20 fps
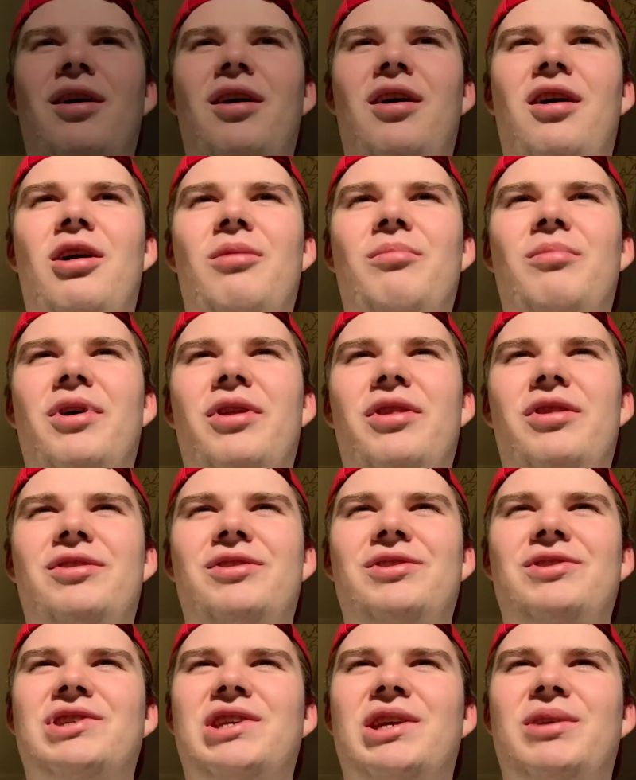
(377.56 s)
Are
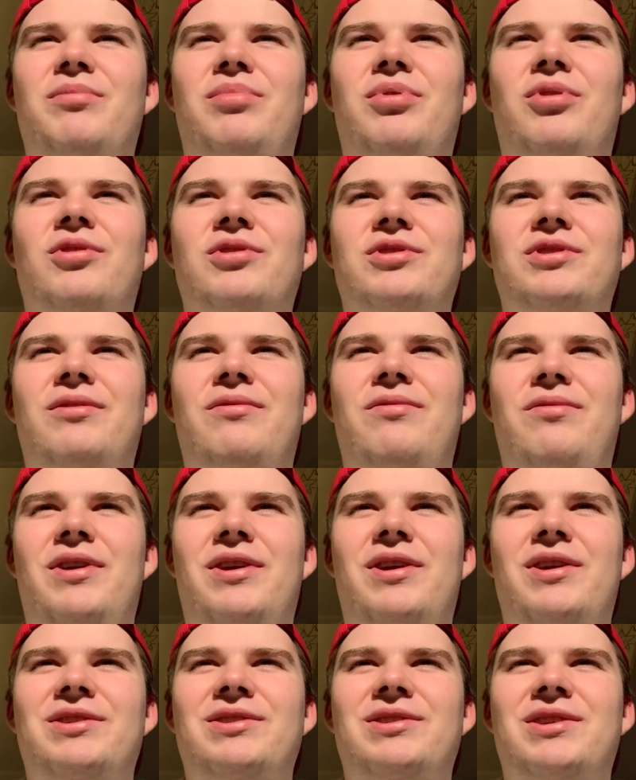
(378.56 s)
mothers important
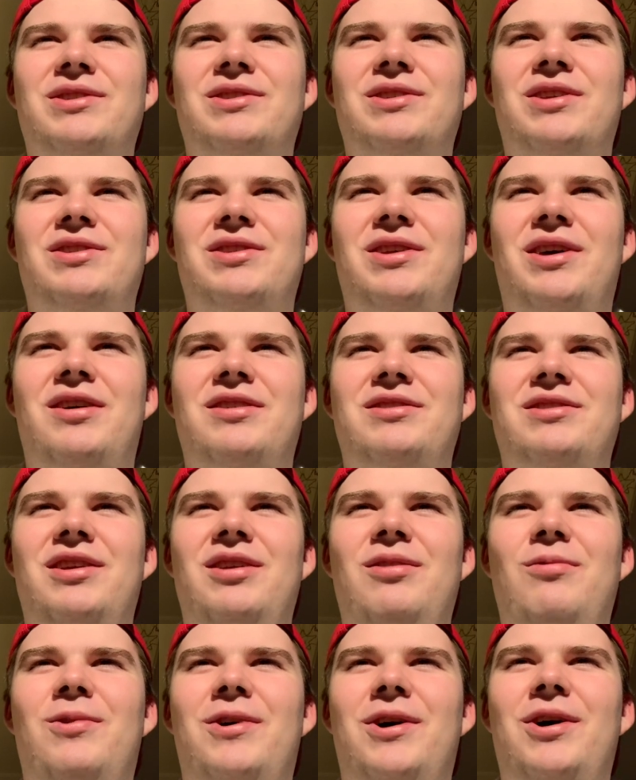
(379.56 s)
figures in
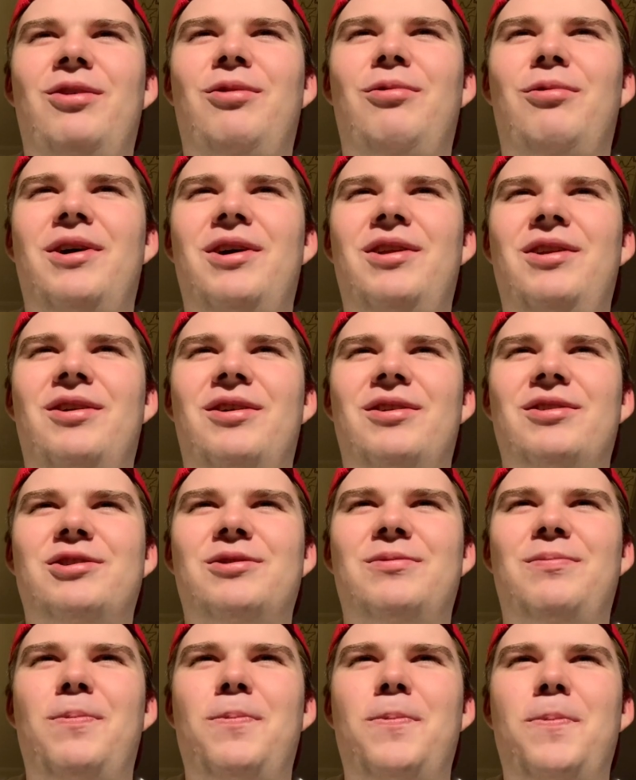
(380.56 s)
society? Why or why
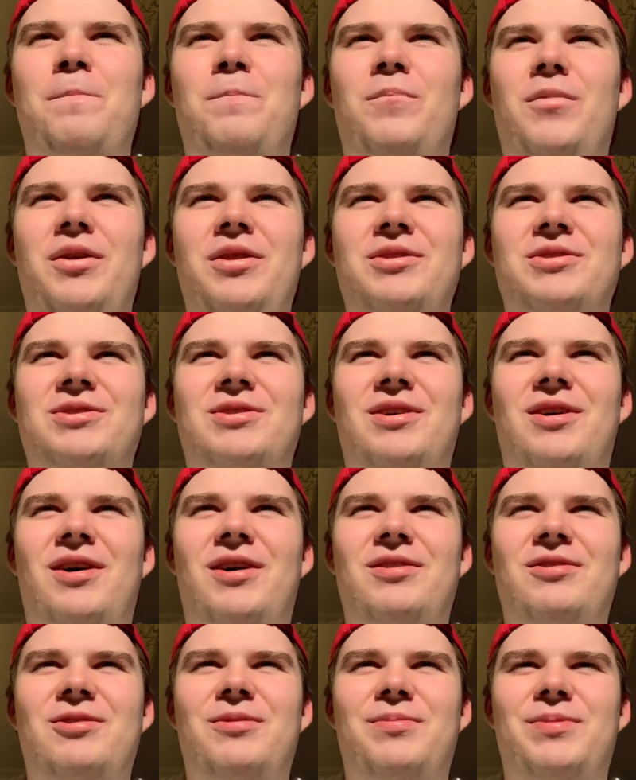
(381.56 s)
not? Mothers are
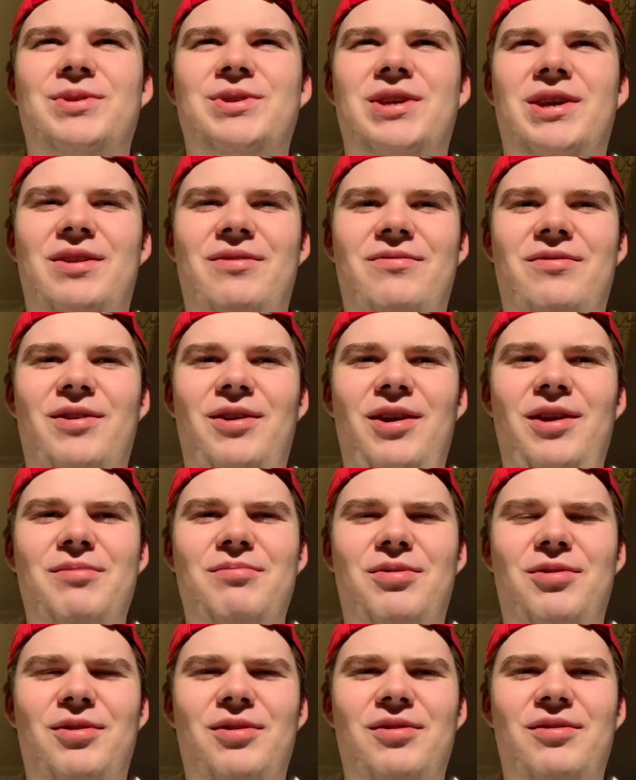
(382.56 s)
100% very
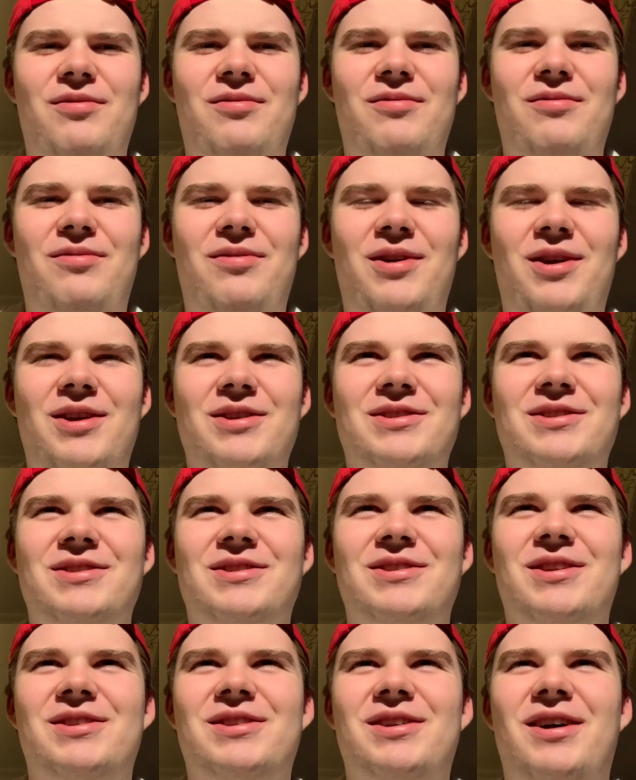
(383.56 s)
important figures in
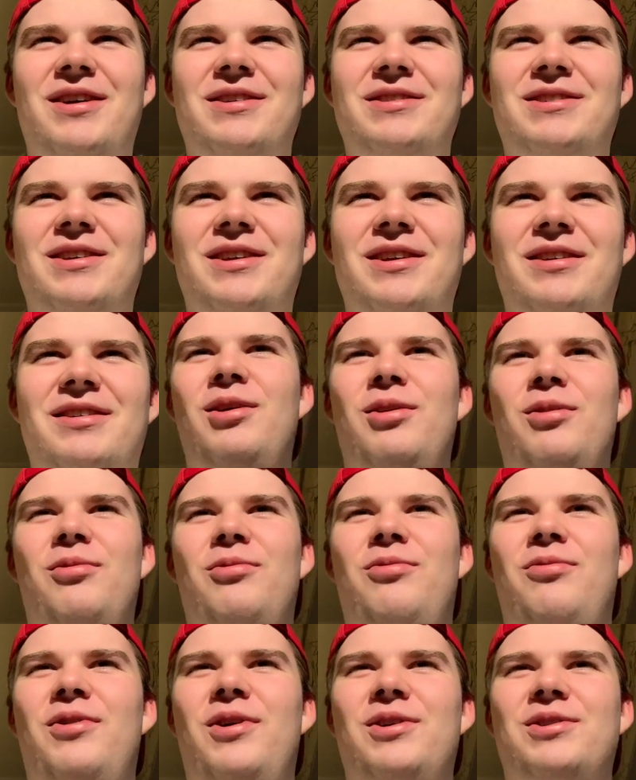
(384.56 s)
society.
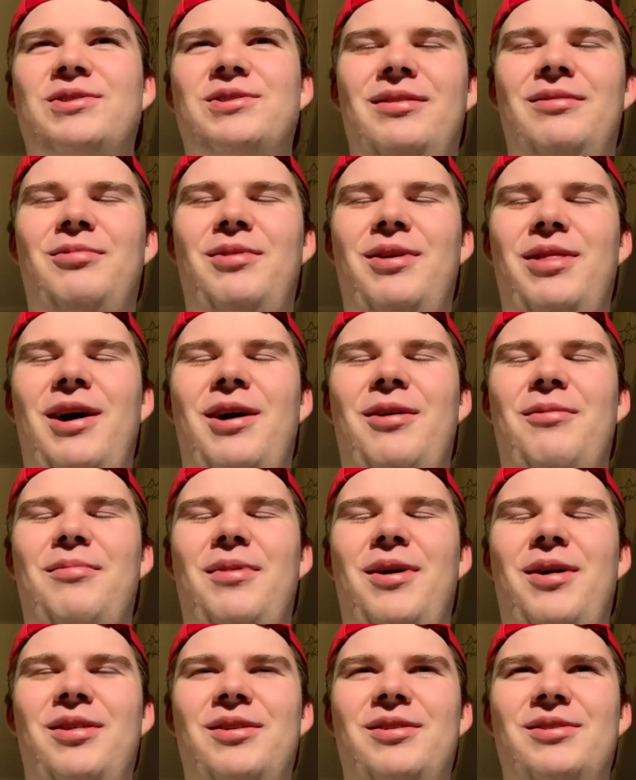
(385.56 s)
First, without
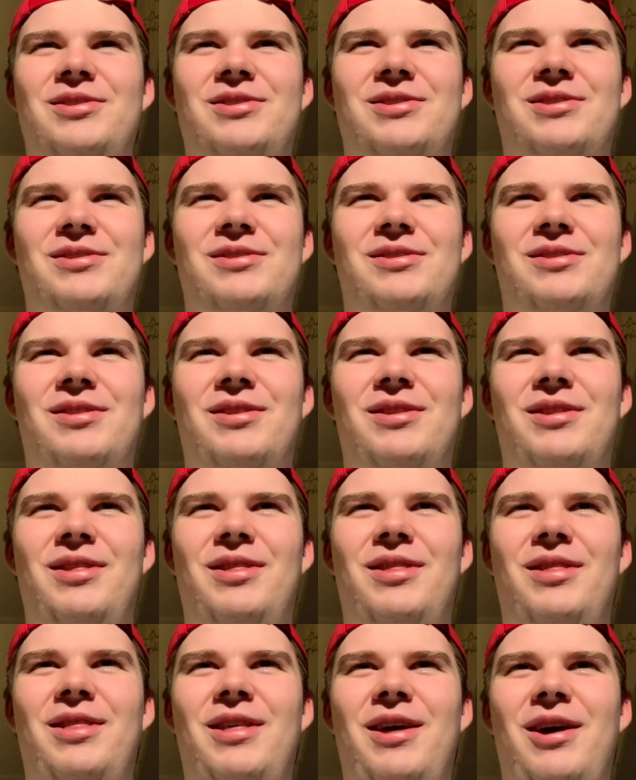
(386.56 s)
mothers,
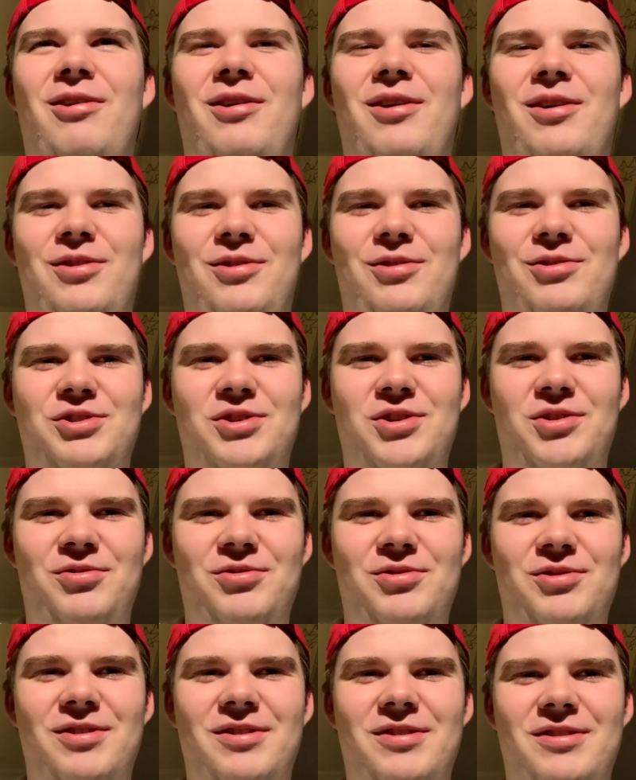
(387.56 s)
there are no
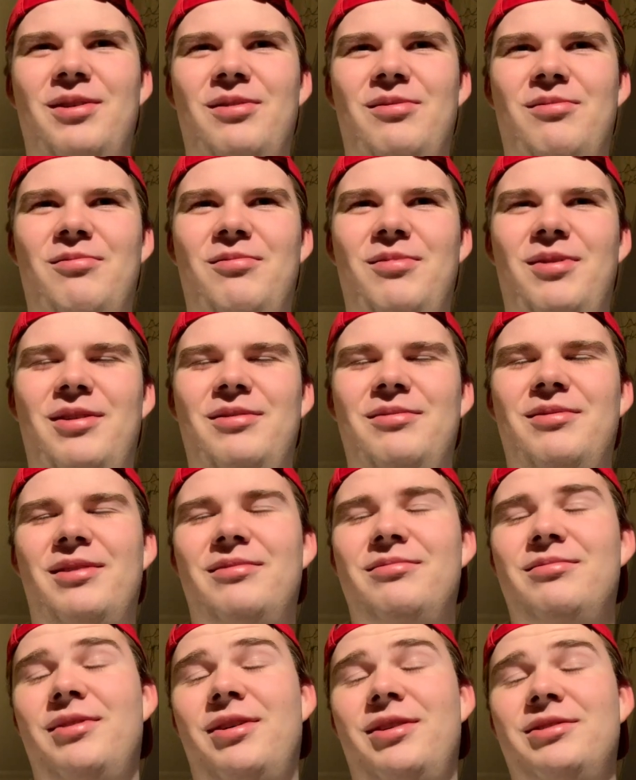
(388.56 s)
children.
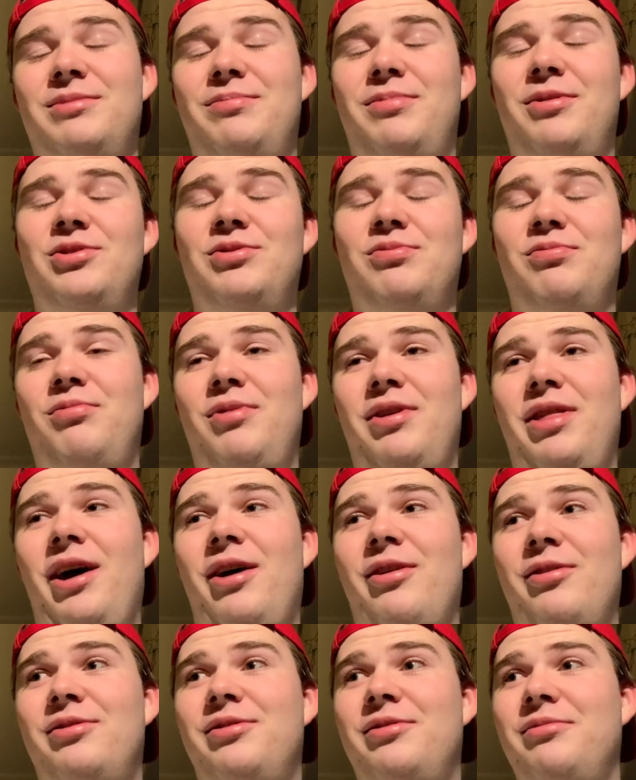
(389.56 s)
And I suppose
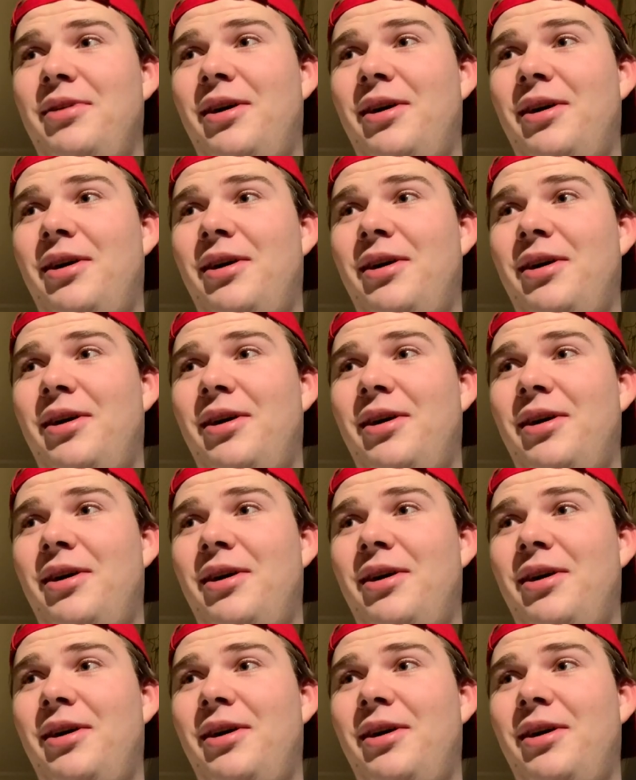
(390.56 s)
without